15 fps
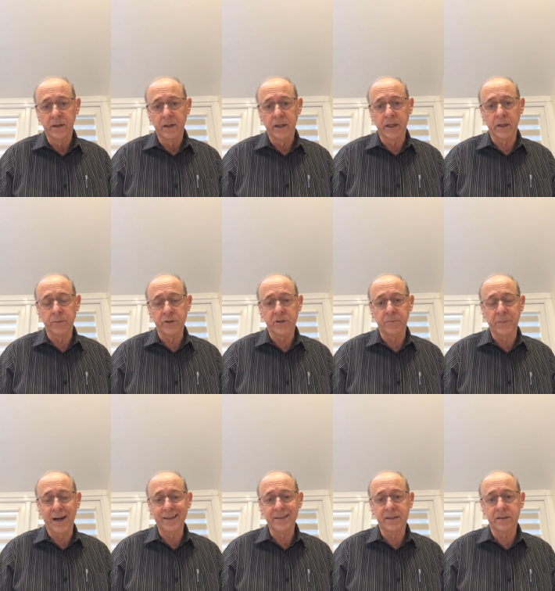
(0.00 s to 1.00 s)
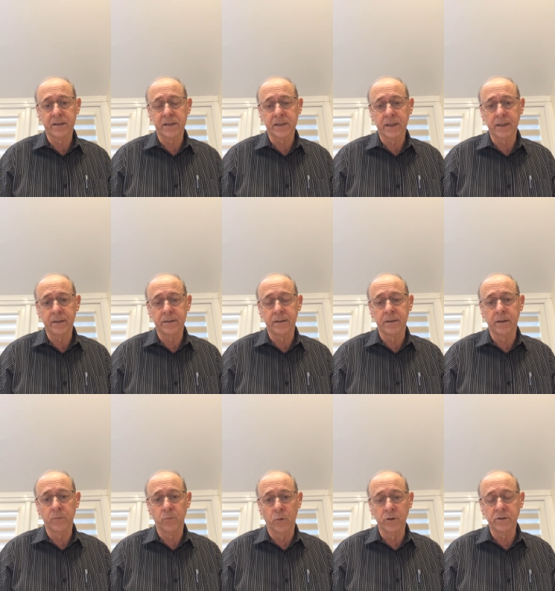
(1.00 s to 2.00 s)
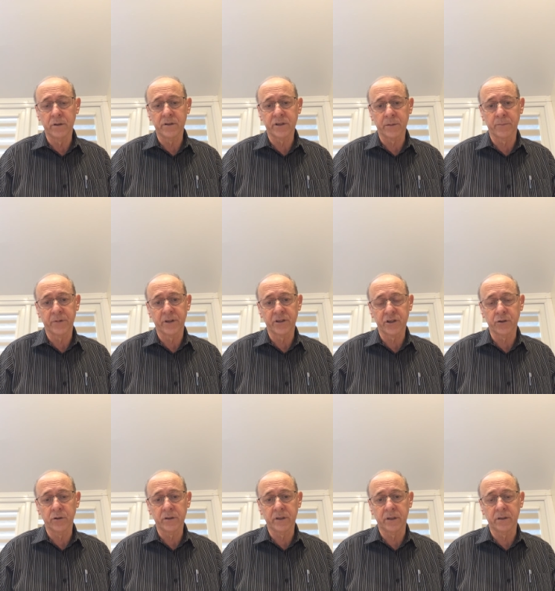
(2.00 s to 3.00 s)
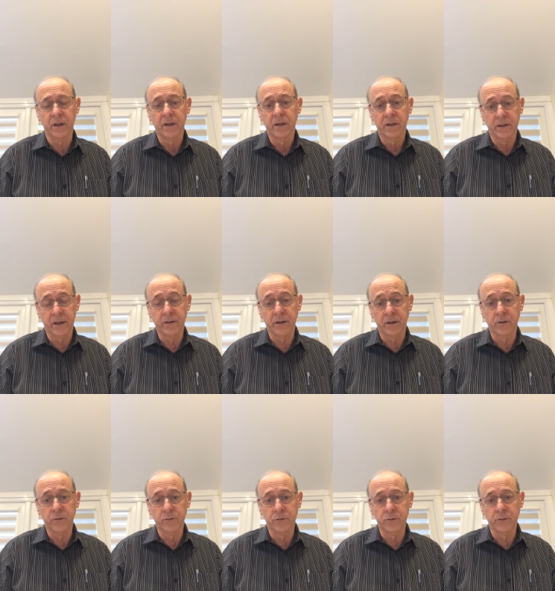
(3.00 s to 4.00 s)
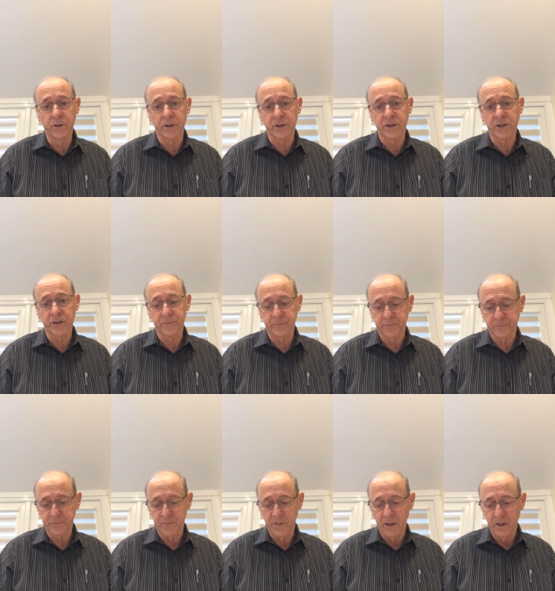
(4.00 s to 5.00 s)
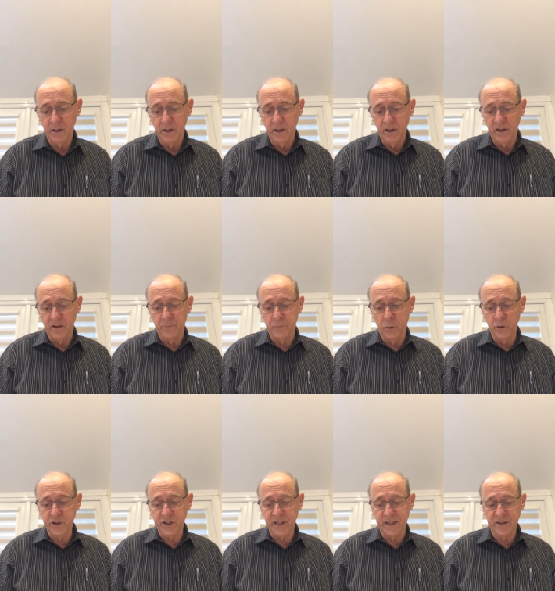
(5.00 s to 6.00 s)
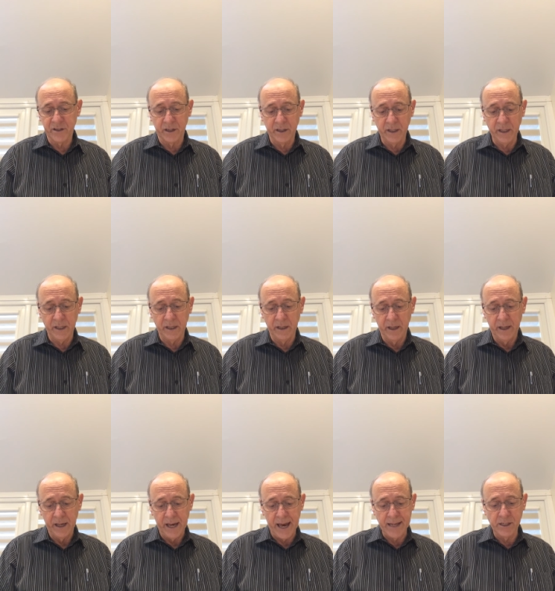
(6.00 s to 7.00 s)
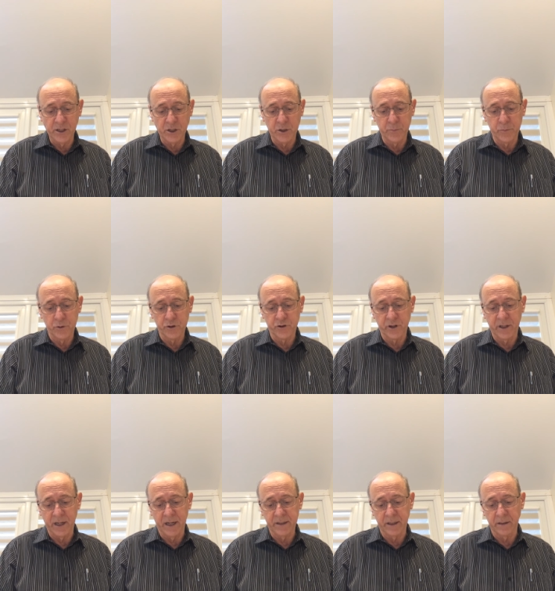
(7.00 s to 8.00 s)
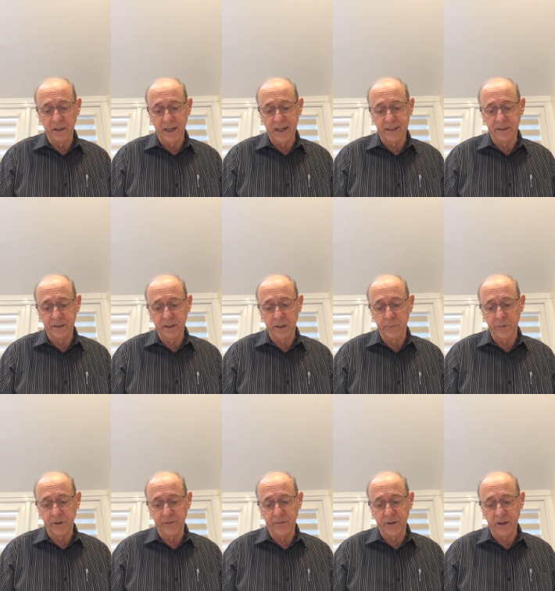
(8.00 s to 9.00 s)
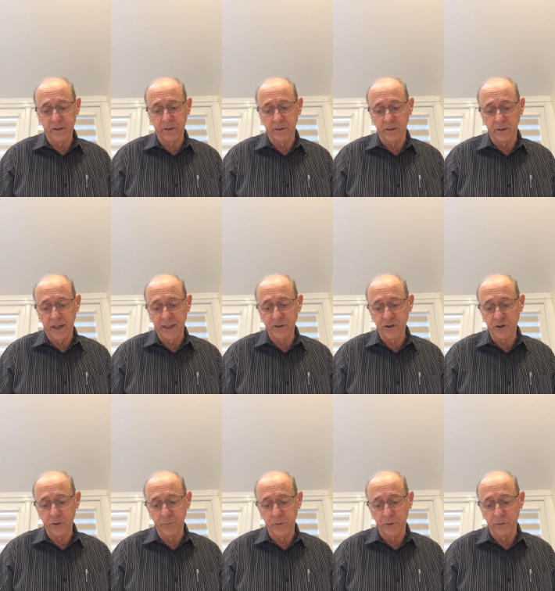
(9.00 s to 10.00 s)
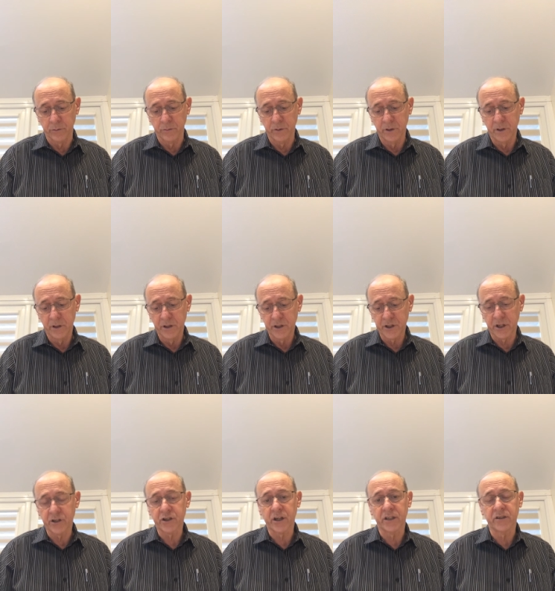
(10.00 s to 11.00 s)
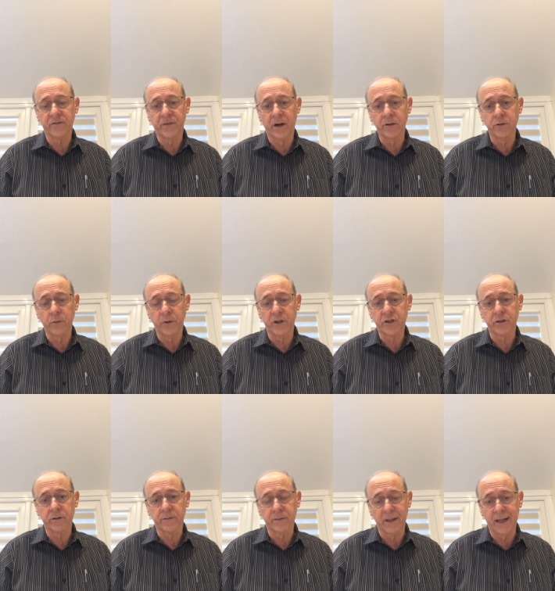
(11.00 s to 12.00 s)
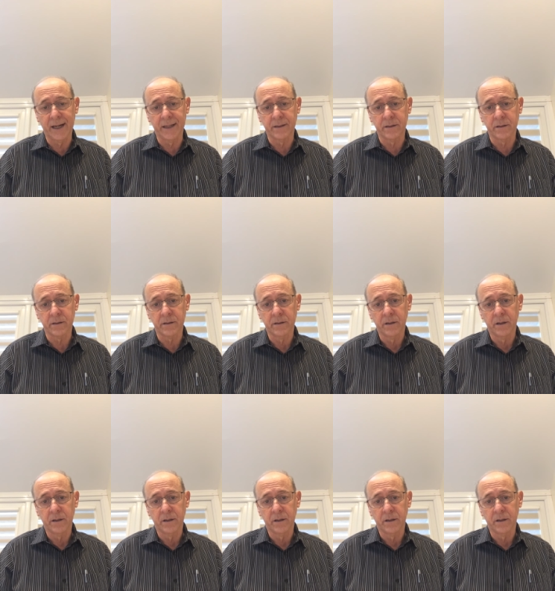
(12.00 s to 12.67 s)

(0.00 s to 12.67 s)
In other words, if parties decide that they want something sorted, then they could do this. If both sides agree, any disputes regarding land can be referred to the Lands Tribunal, such as valuation of land.